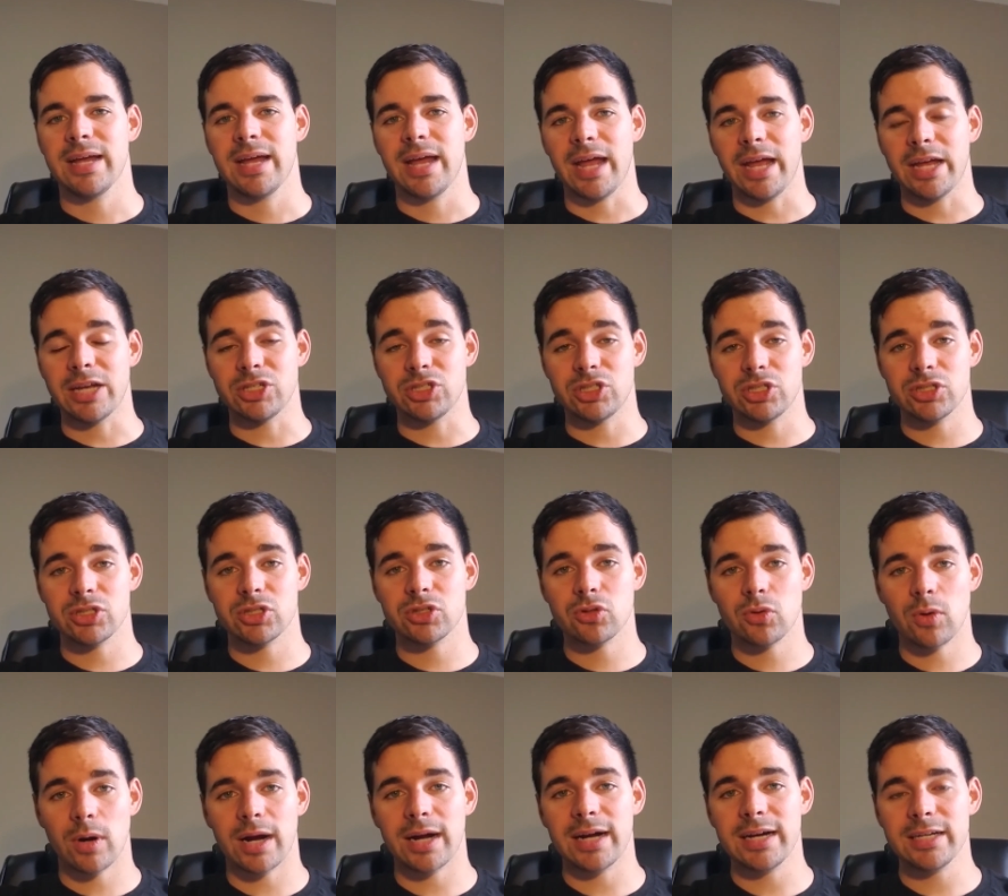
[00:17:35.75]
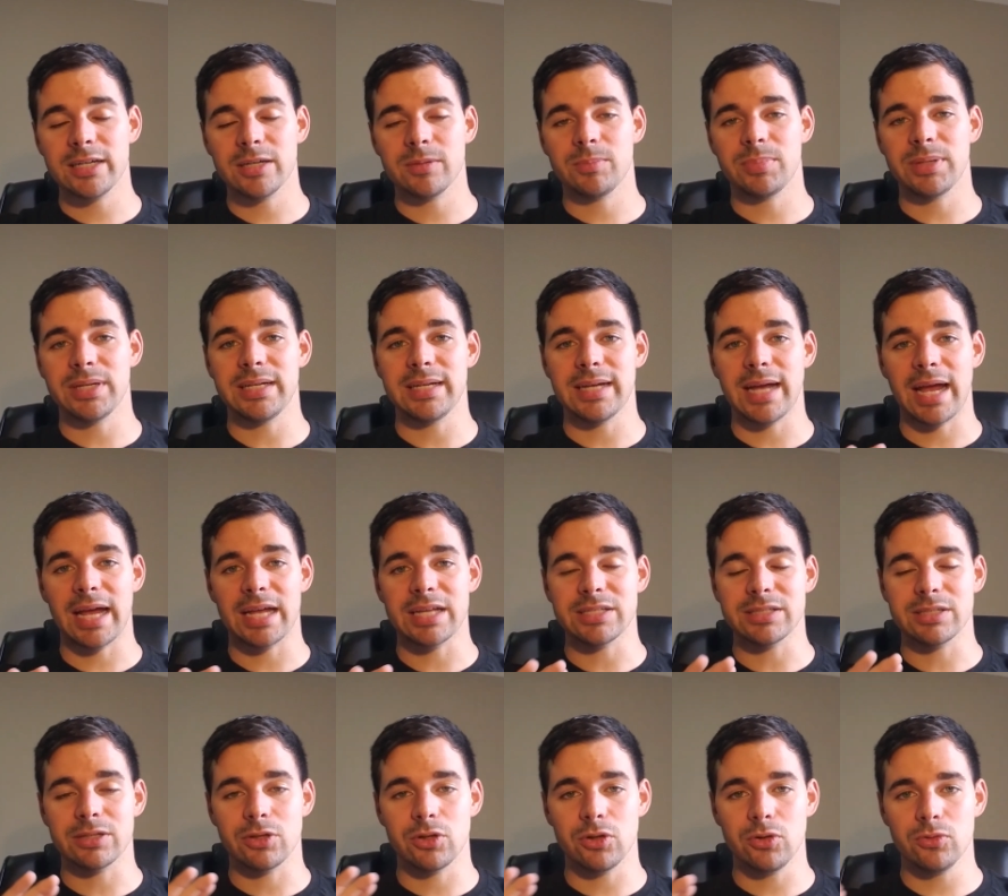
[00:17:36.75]
and just trying to be as
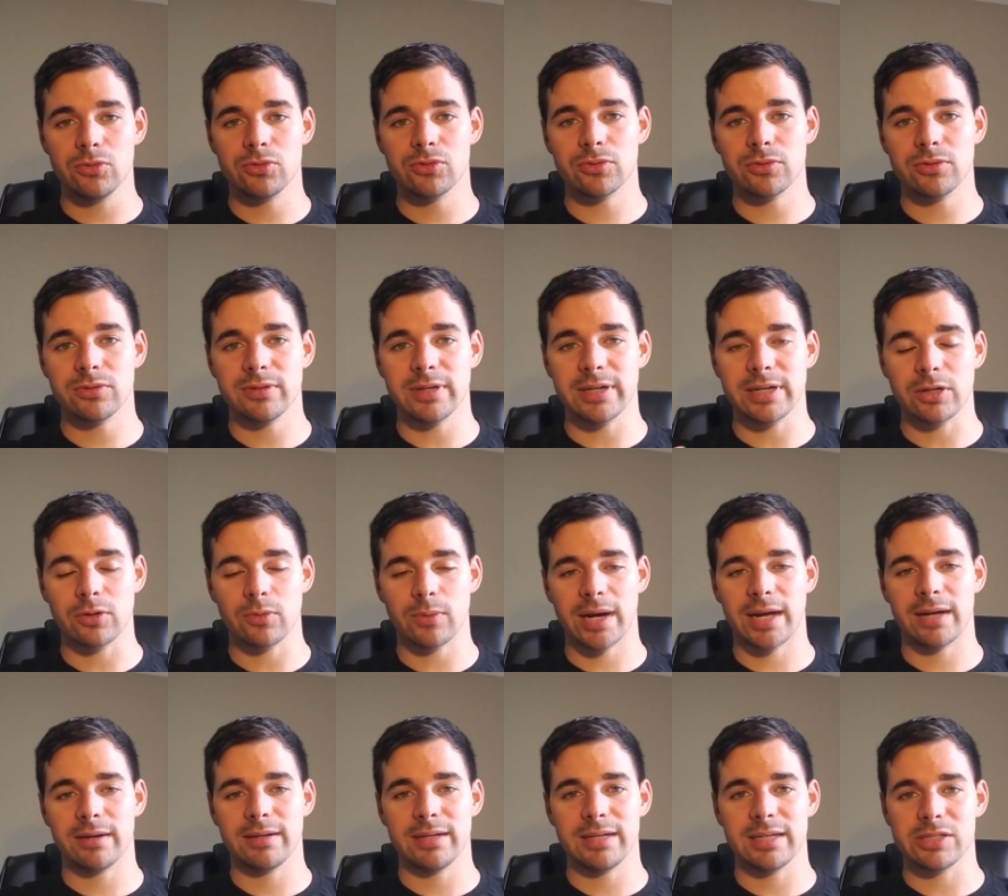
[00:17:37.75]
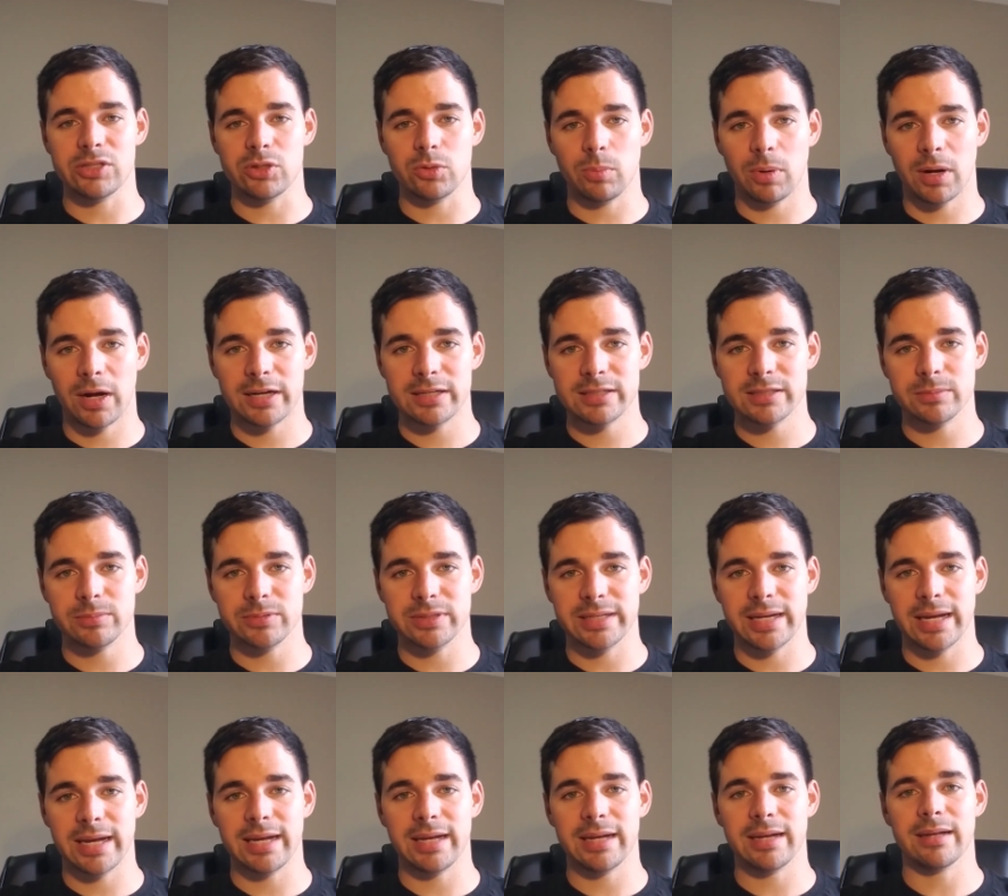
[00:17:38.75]
neutral and grounded as you possibly
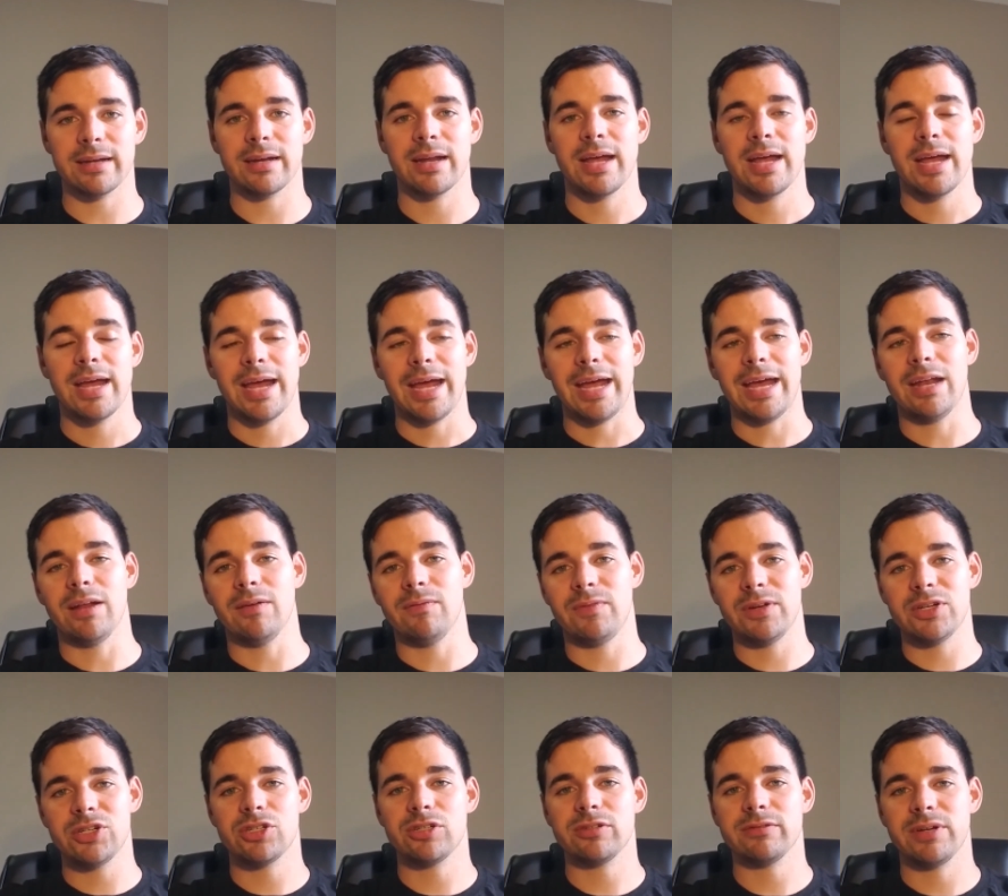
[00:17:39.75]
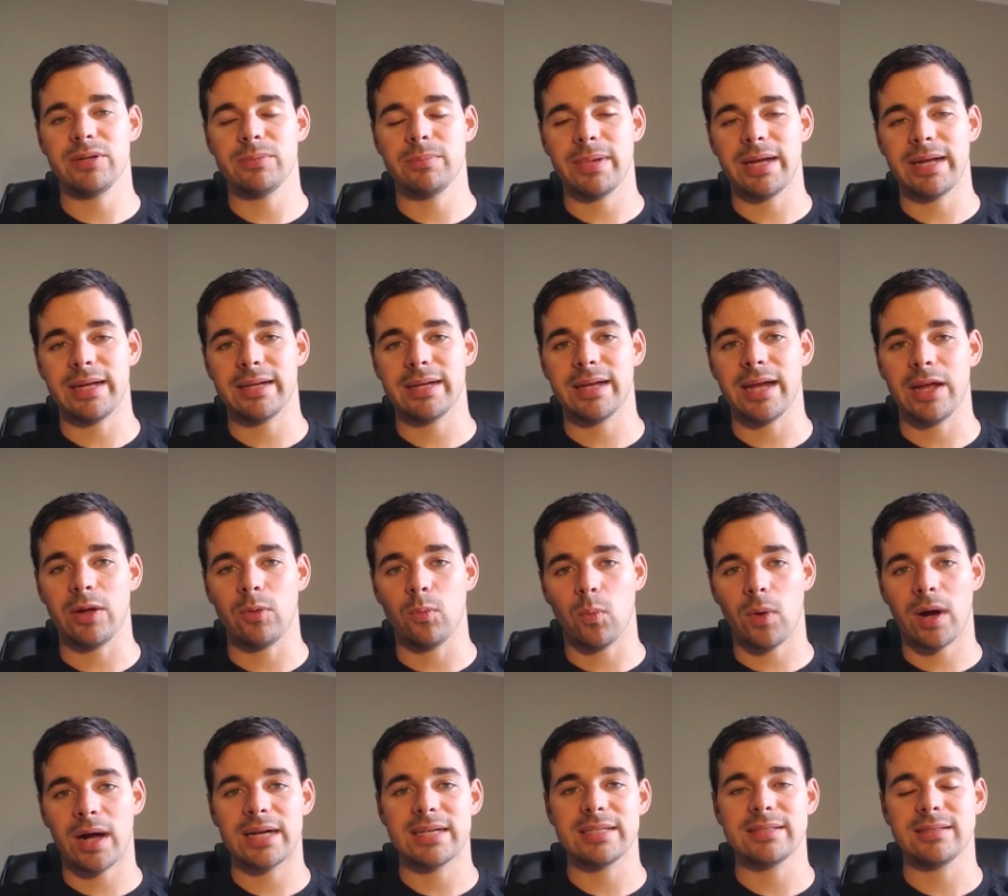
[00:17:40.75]
can, and eventually make a
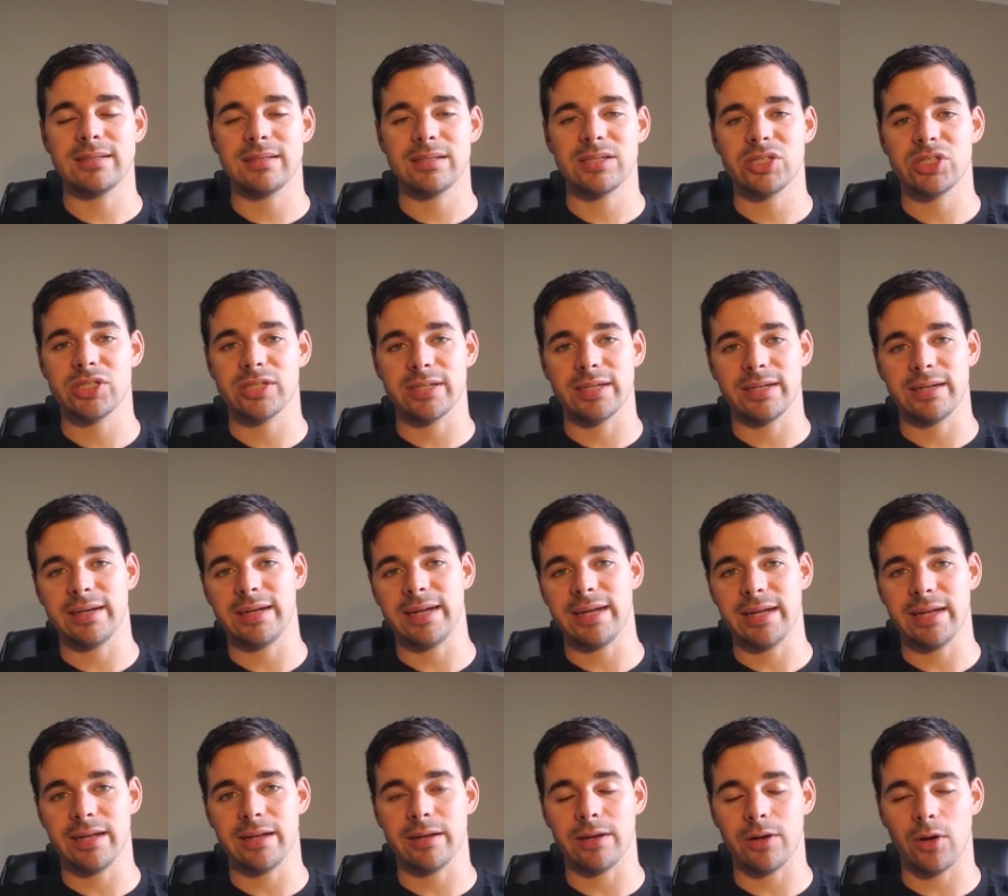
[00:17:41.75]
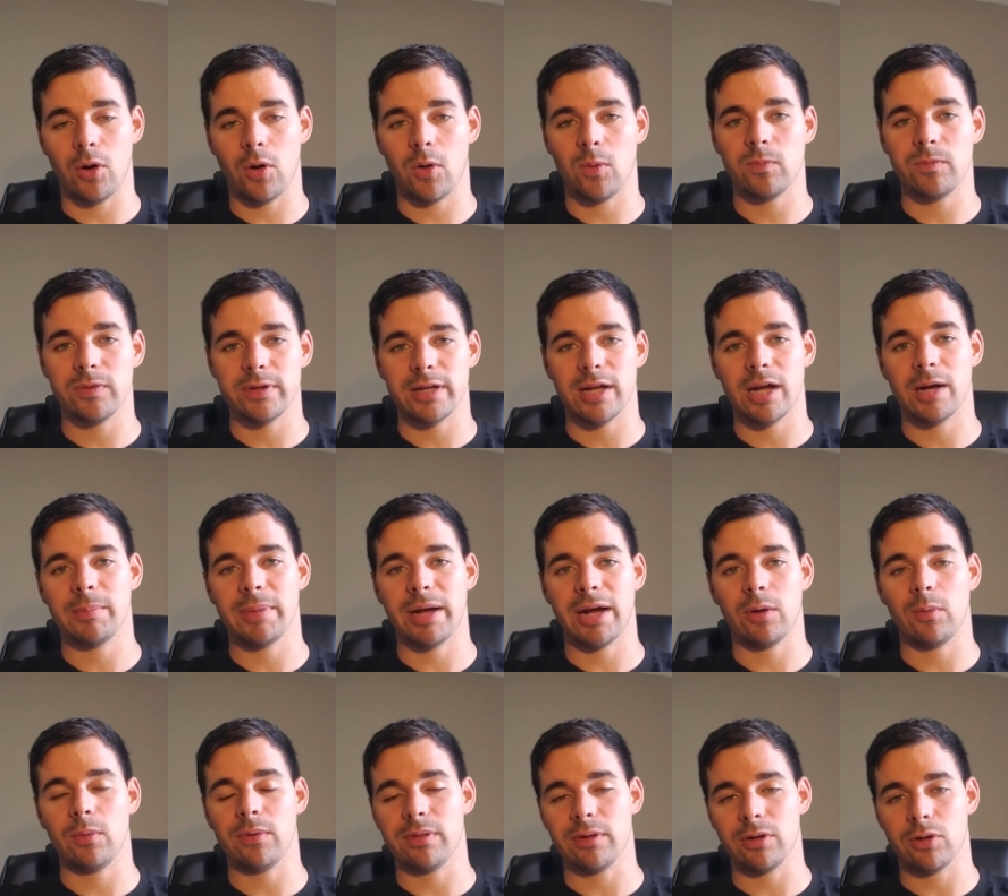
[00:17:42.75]
wise decision in the end and hopefully come out
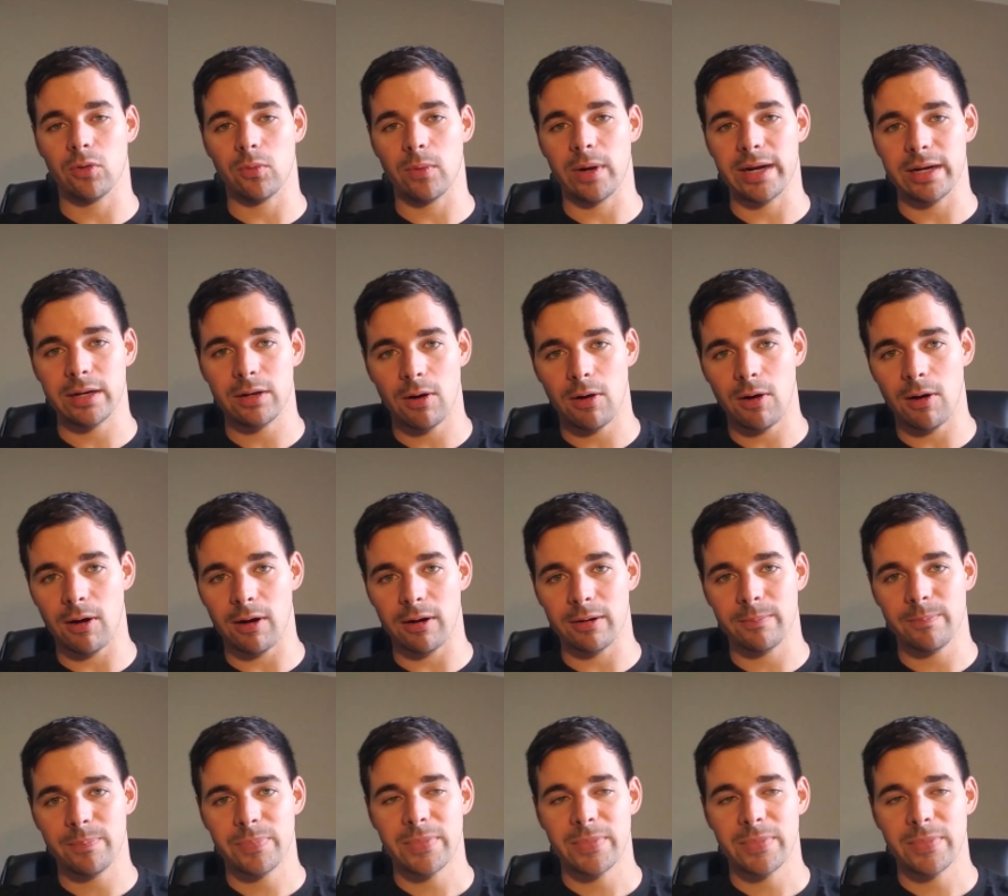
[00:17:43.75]
with a great car.